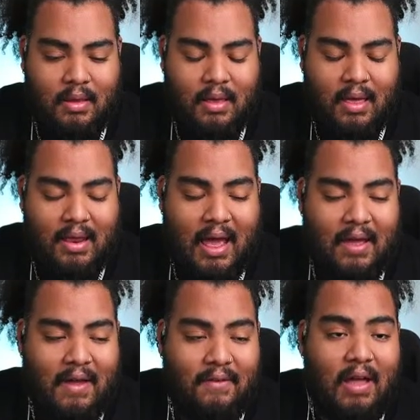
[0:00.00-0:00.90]

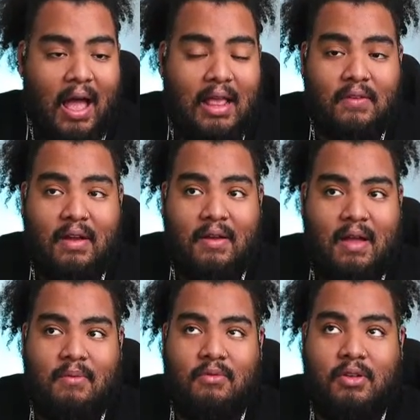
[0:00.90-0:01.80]

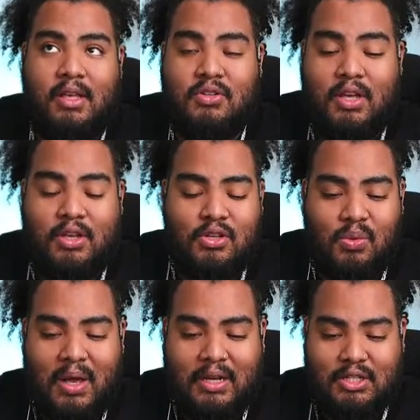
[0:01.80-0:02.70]
I'm really interested. I used to
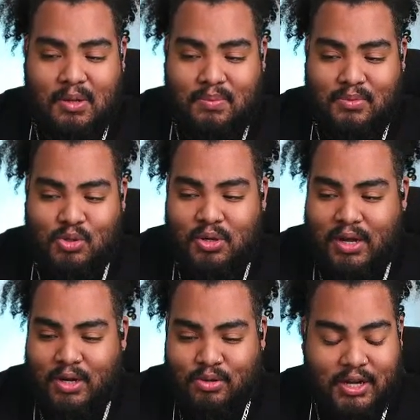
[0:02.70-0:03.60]
watch
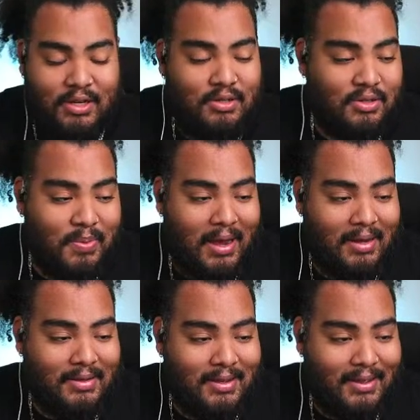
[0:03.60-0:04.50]
Tornado Chasers back in
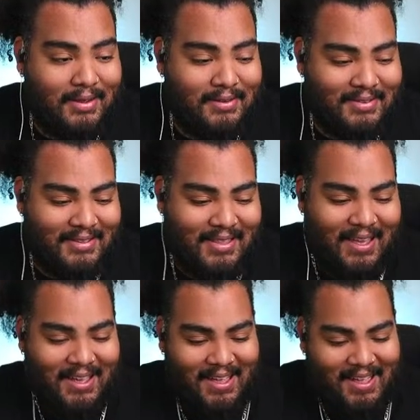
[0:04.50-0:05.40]
the day
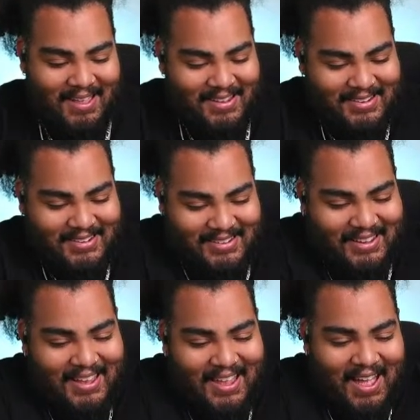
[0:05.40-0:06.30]
on
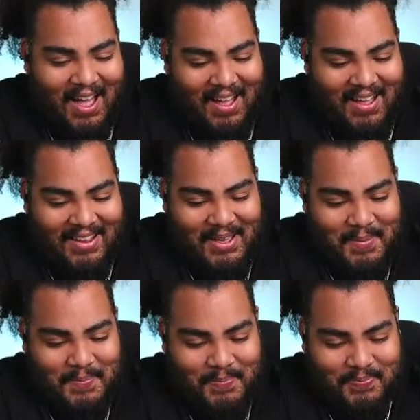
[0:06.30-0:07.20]

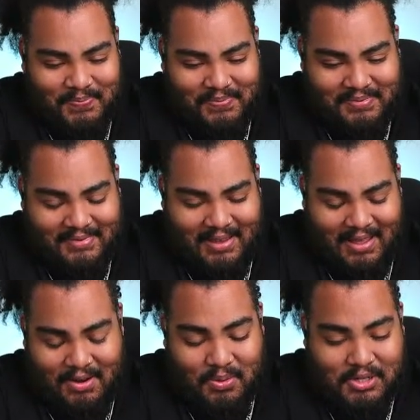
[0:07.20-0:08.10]
I
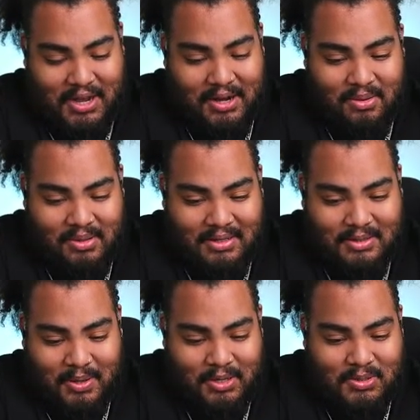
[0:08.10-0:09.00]
don't know what channel it was,
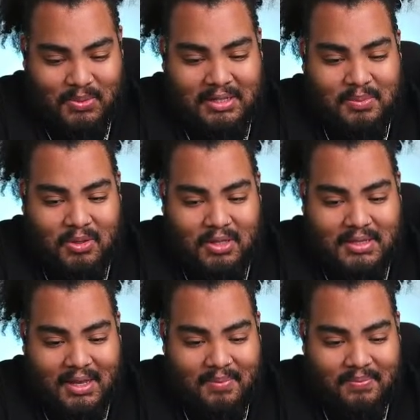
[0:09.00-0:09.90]
but I used to watch them all the time.